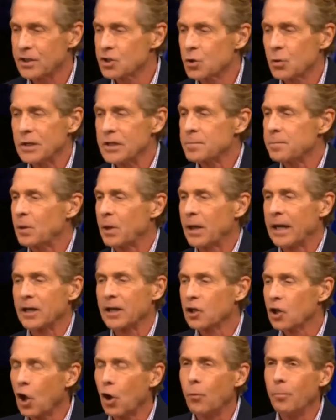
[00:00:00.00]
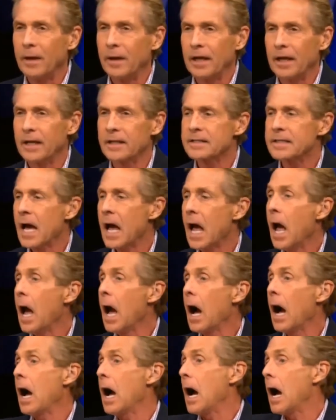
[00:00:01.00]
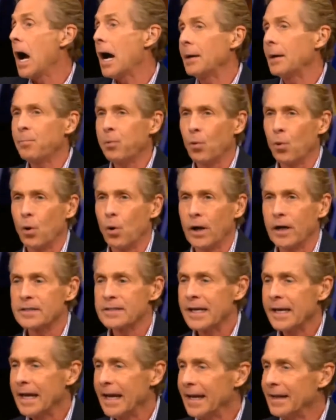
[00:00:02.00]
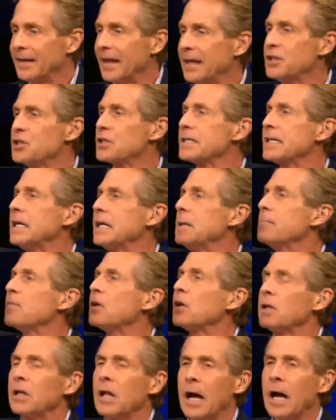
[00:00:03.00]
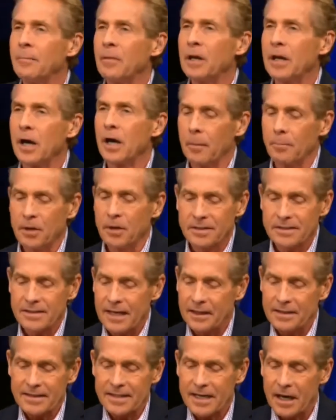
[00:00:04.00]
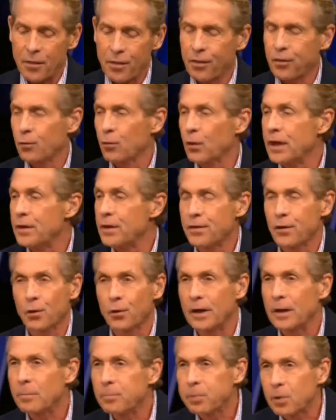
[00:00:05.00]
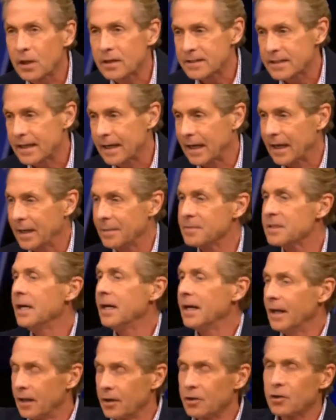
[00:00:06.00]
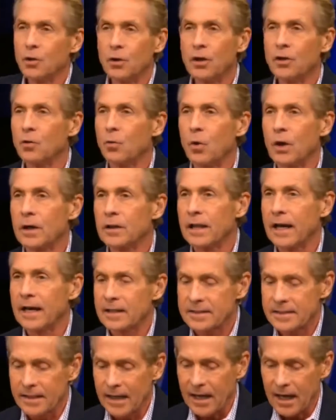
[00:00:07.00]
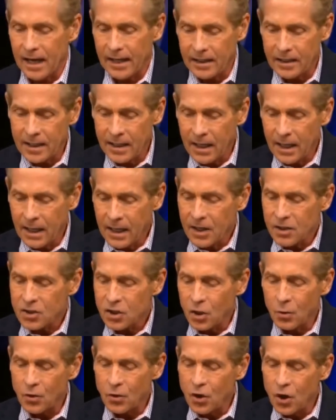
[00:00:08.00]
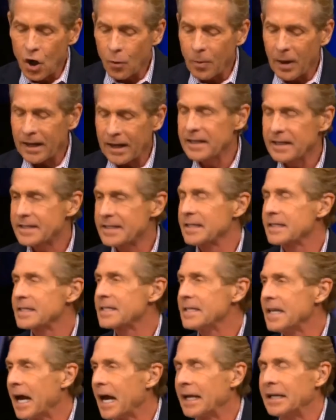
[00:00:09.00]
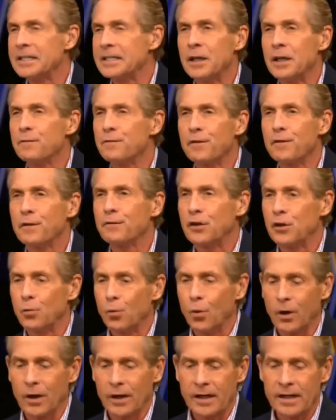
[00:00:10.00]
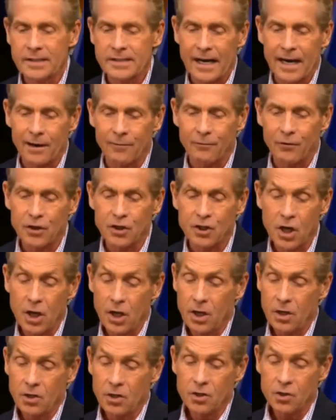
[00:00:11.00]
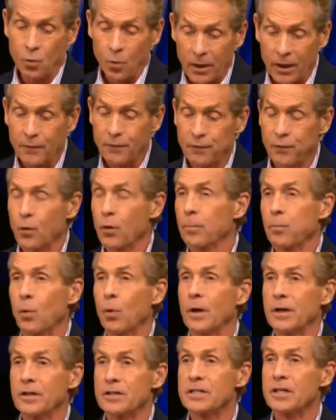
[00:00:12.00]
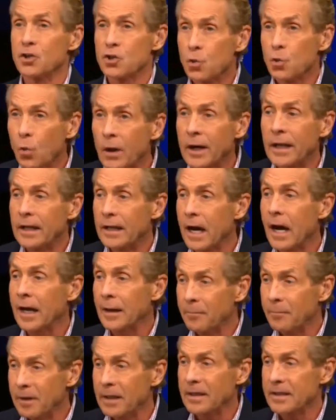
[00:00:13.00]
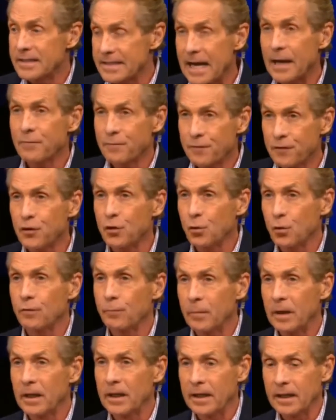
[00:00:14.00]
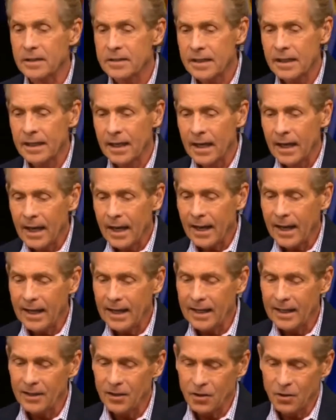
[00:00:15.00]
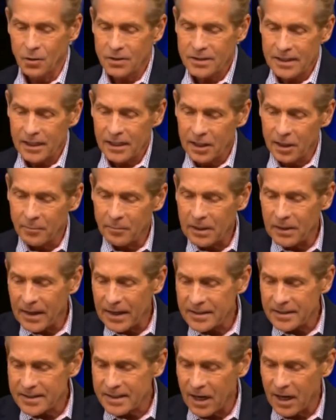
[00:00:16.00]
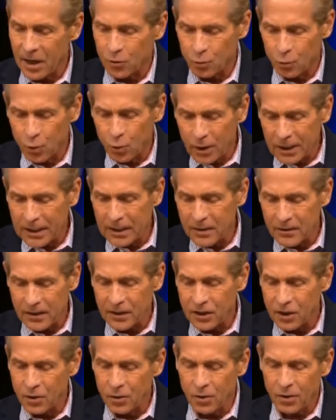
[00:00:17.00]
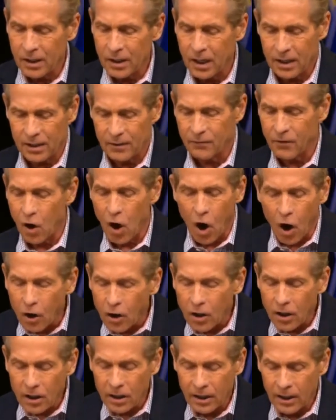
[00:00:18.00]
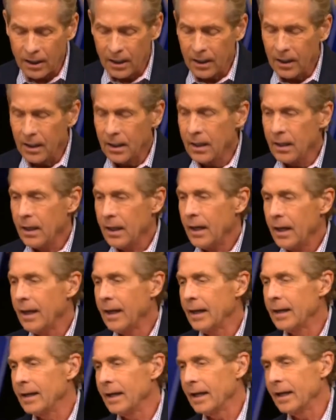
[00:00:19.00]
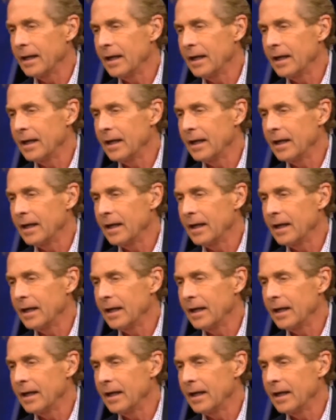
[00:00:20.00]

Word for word: So he's playing low minutes, high points, and they just keep climbing up because now he's got three 30 plus games, right. including the one last night. So nobody since 1951 has averaged 24 points in 29 minutes, that few of minutes. And you're telling me that's not rookie of the year kind no, of arc? Not with 15 games.